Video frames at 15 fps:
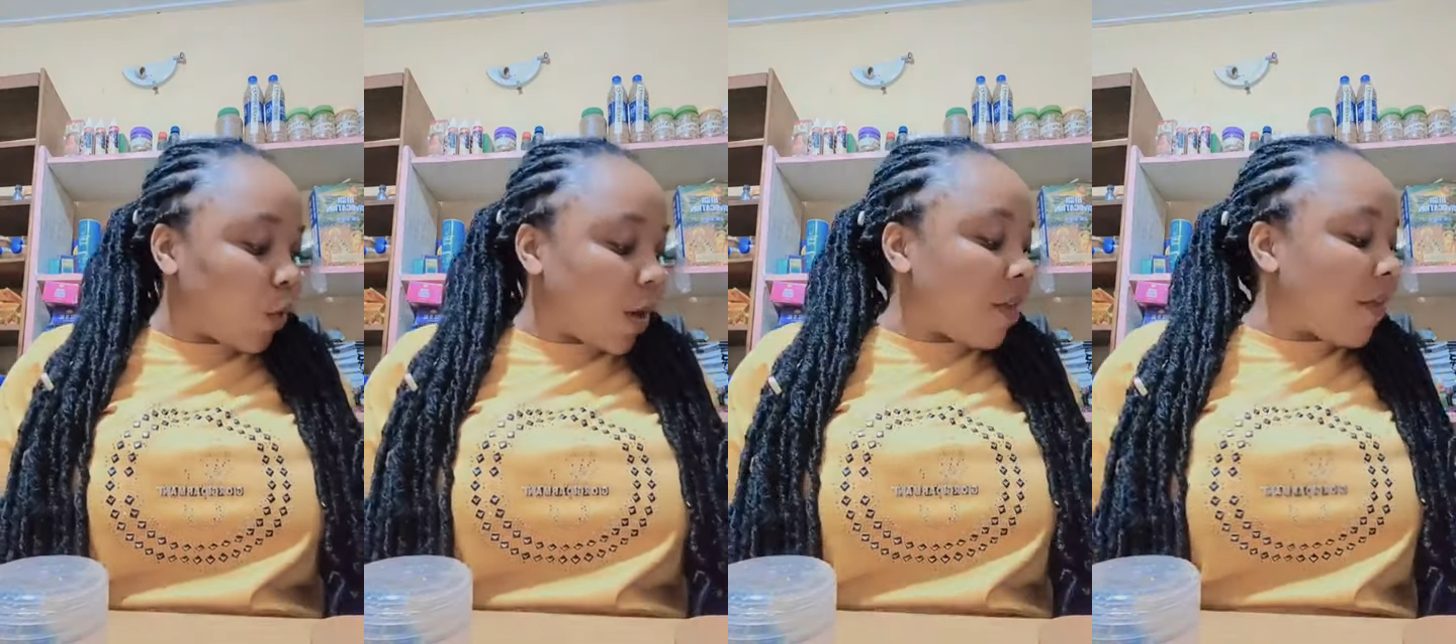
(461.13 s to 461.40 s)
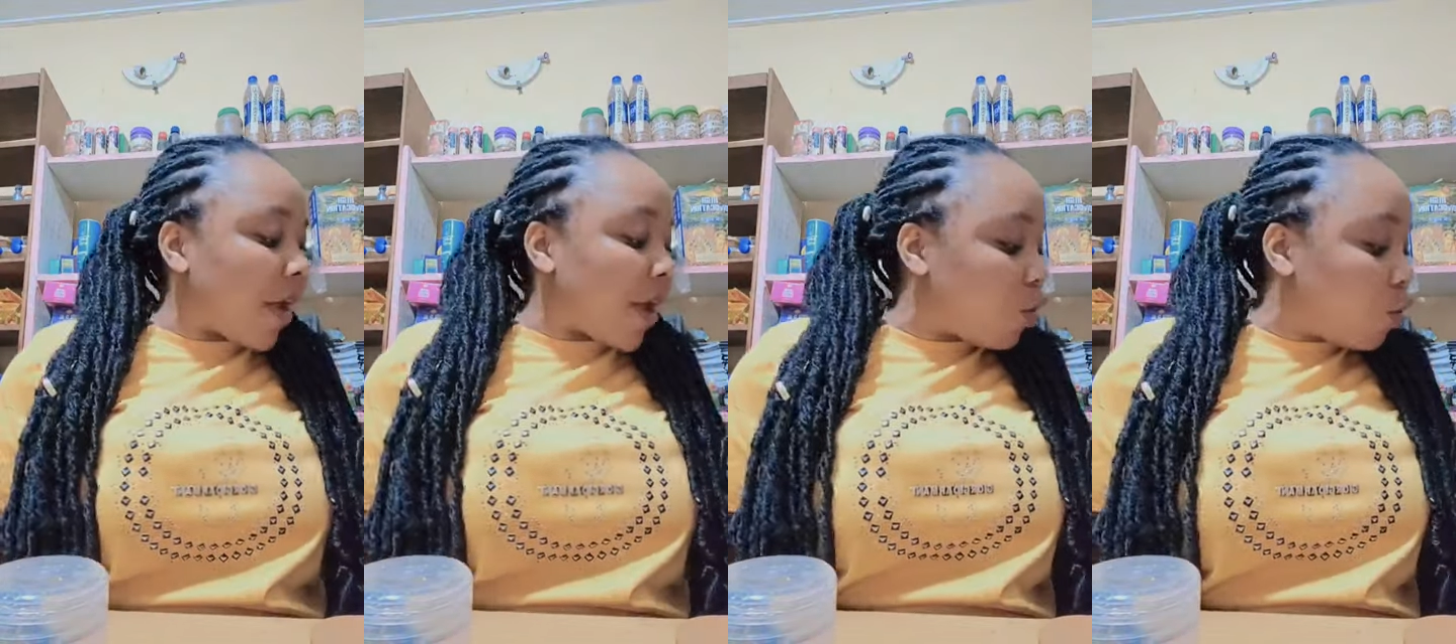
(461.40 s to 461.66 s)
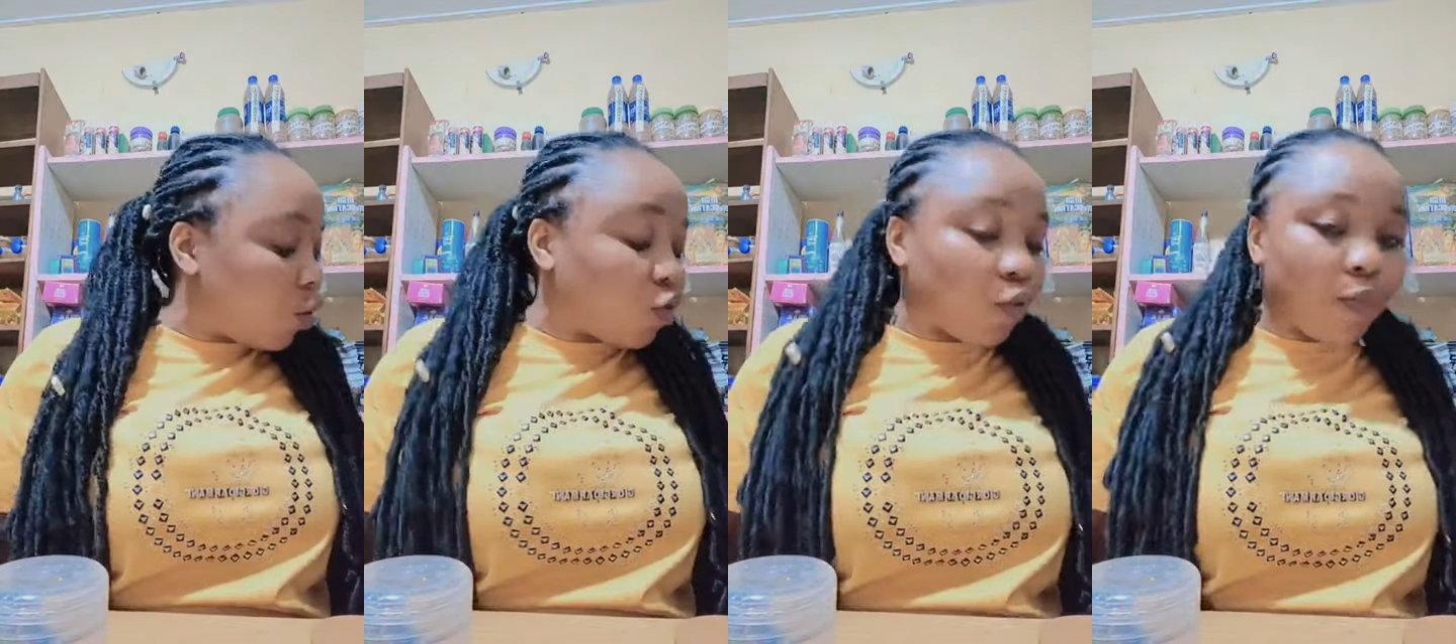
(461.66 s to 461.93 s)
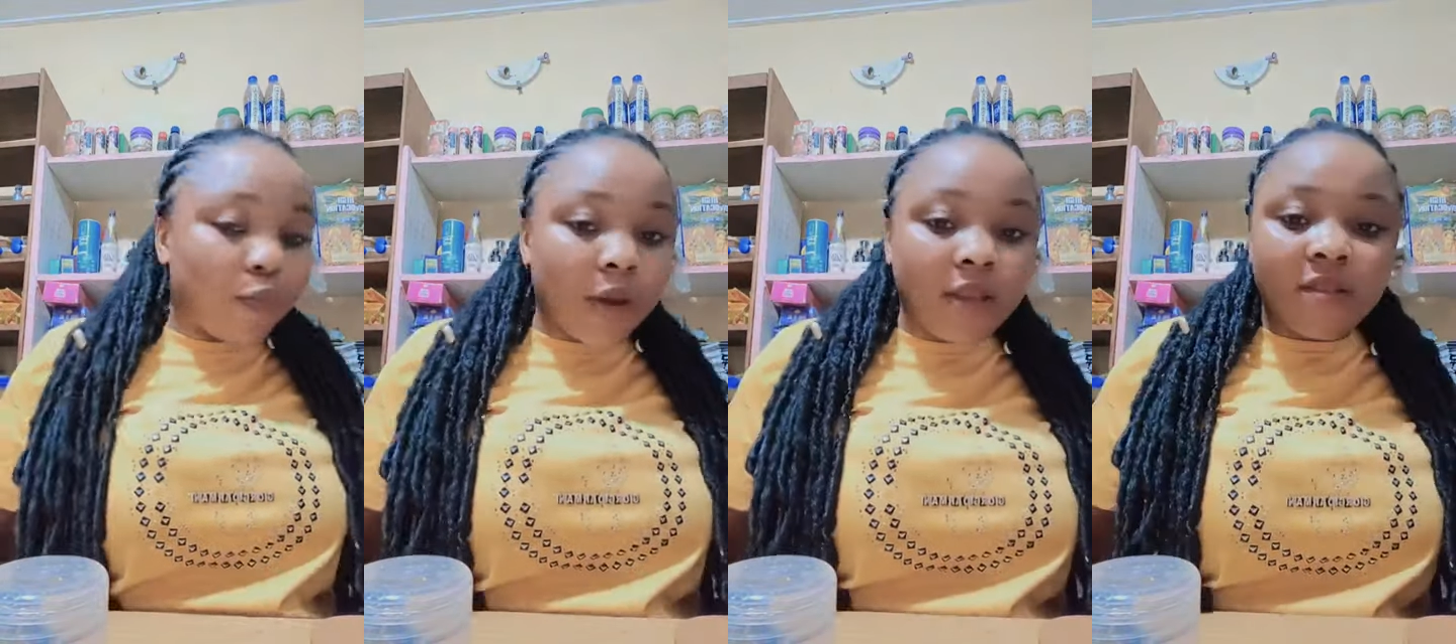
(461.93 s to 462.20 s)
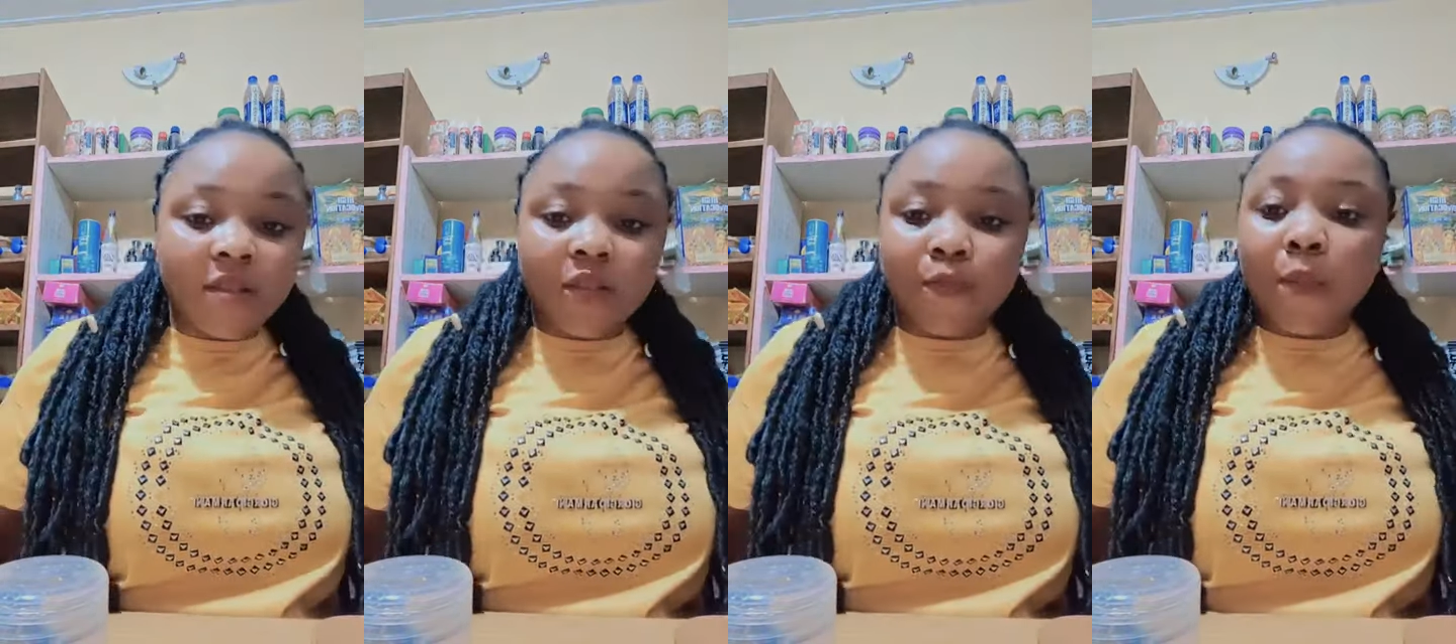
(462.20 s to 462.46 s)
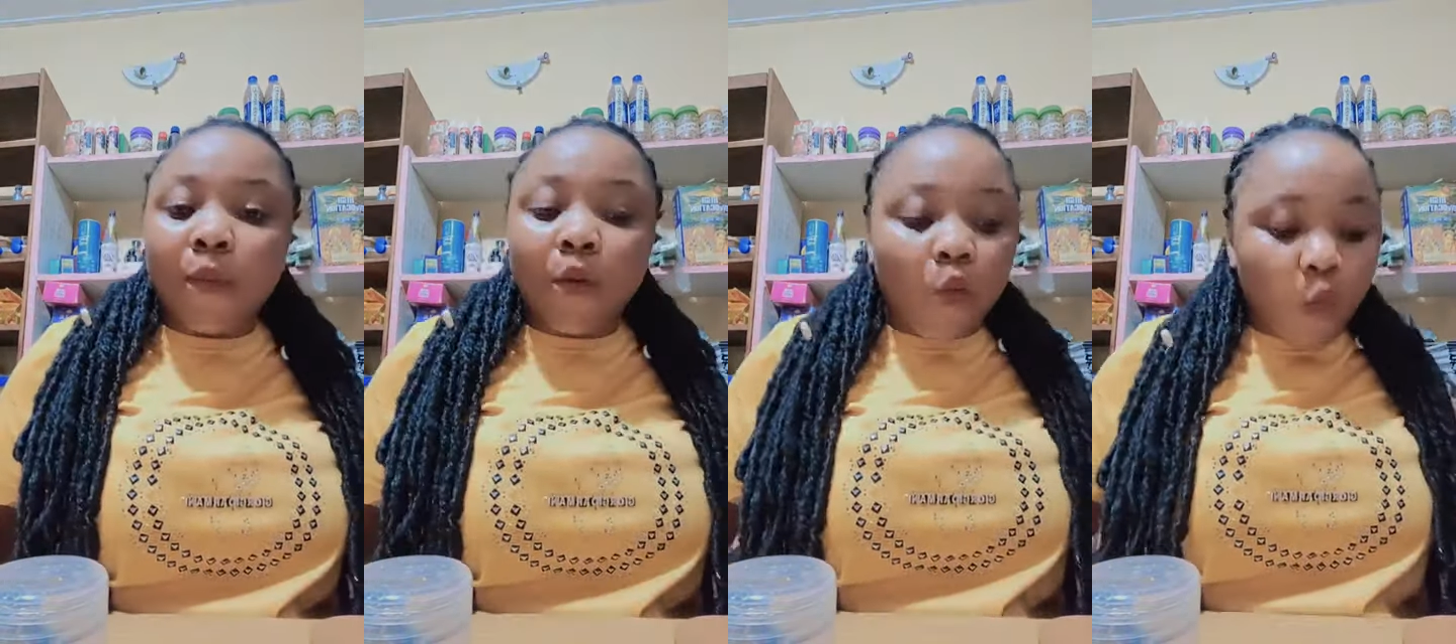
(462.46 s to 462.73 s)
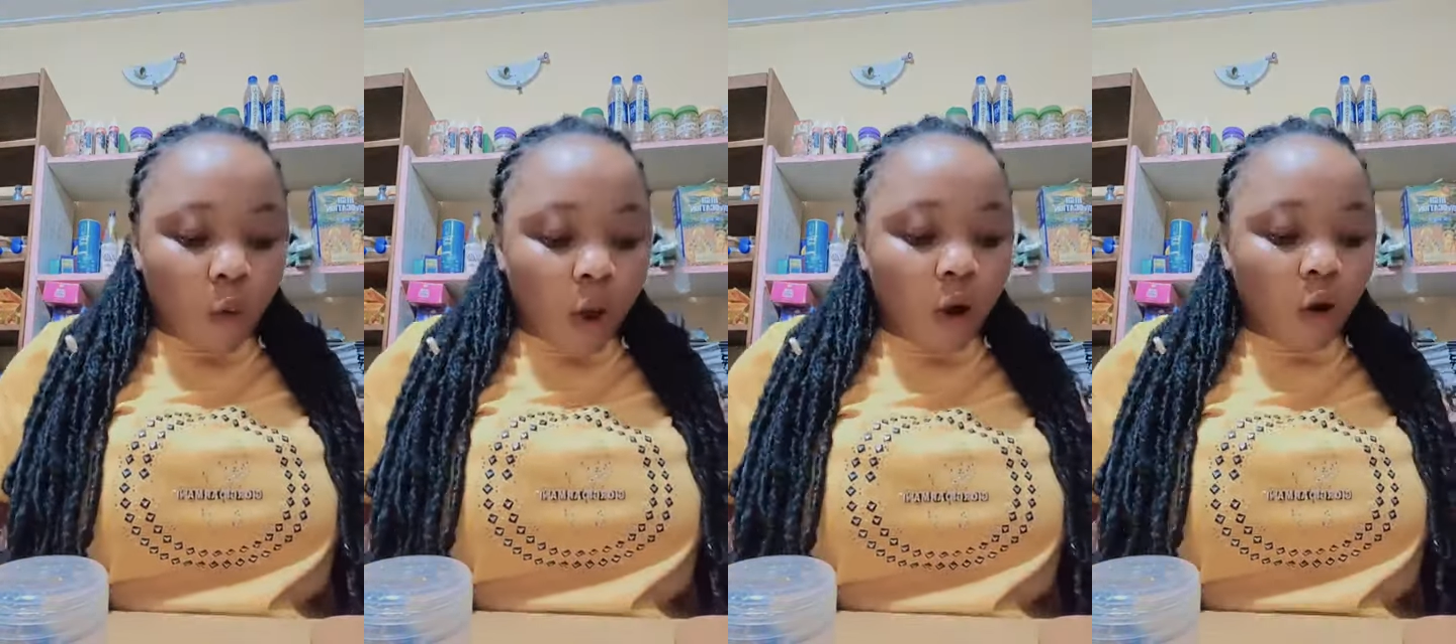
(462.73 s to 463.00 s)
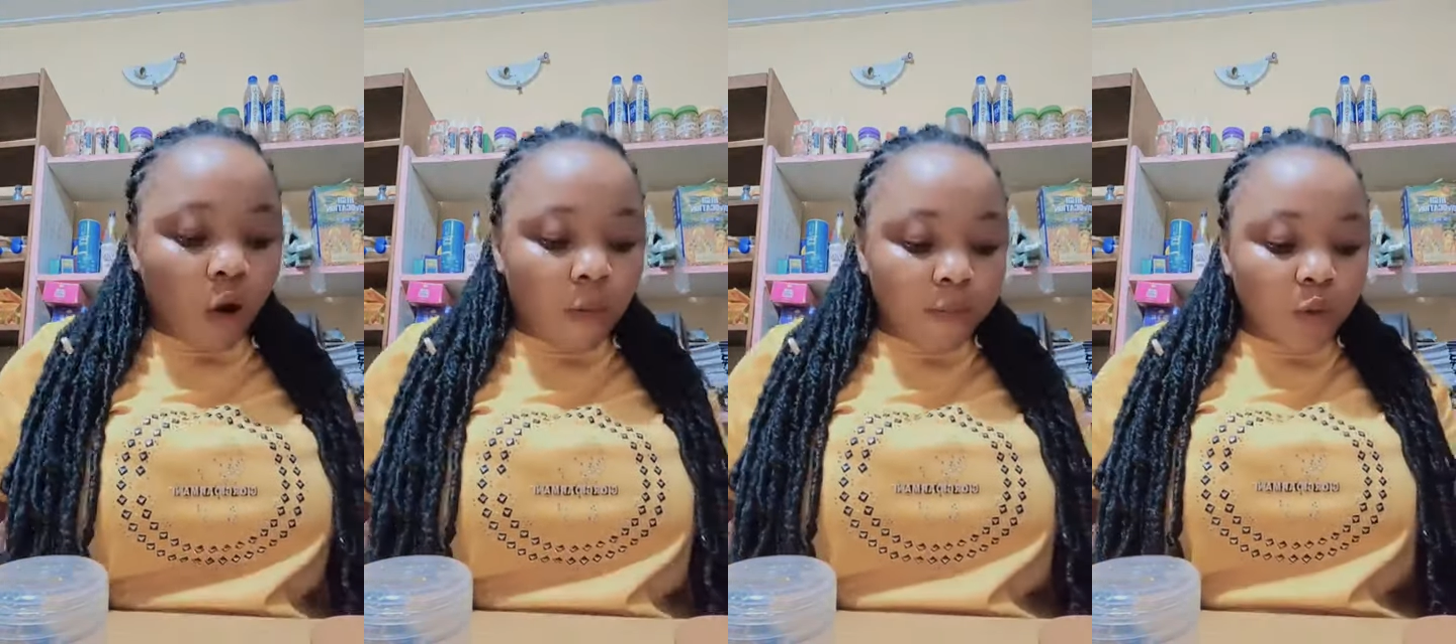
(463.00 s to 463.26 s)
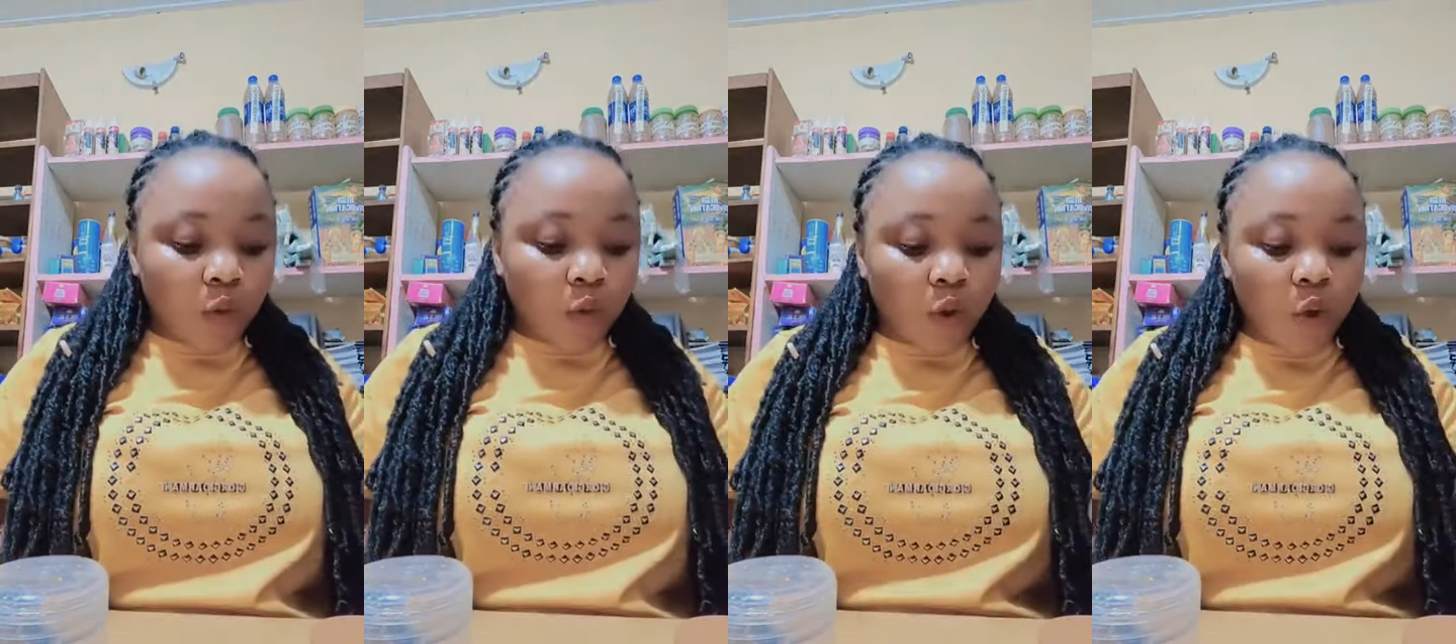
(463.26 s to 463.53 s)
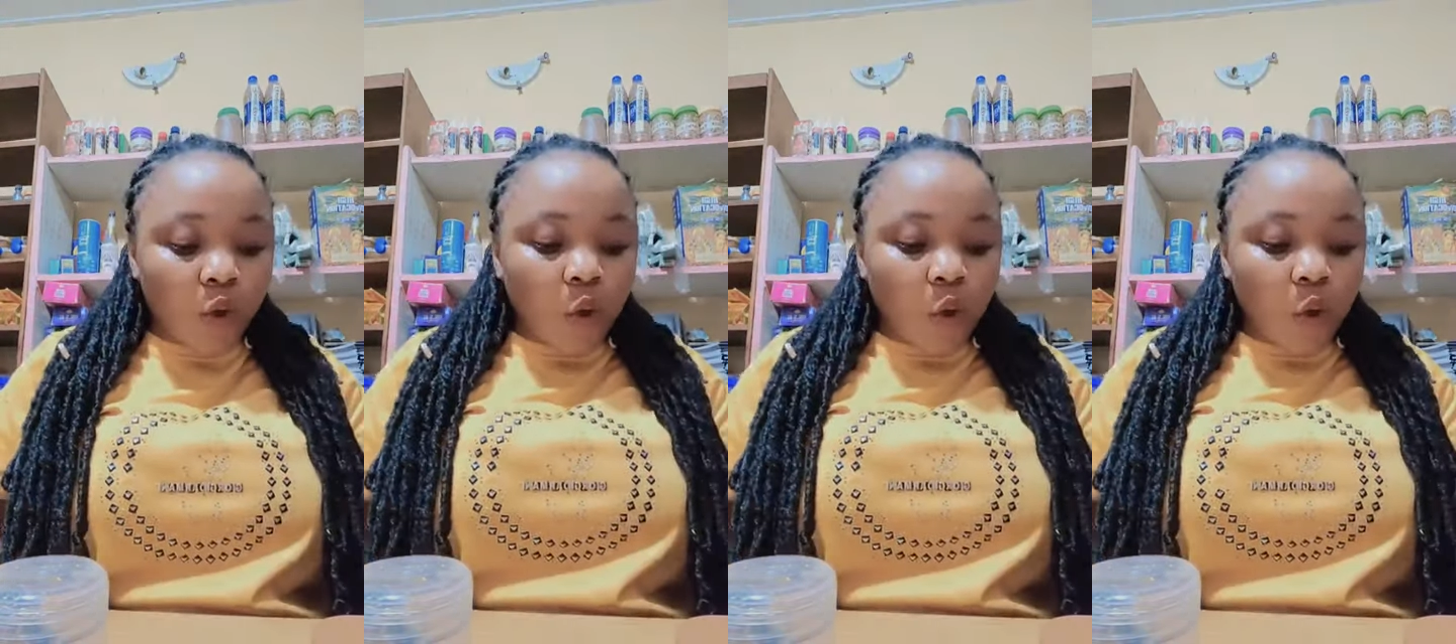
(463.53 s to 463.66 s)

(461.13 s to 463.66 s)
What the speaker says: Whenever you go to places, people will welcome you.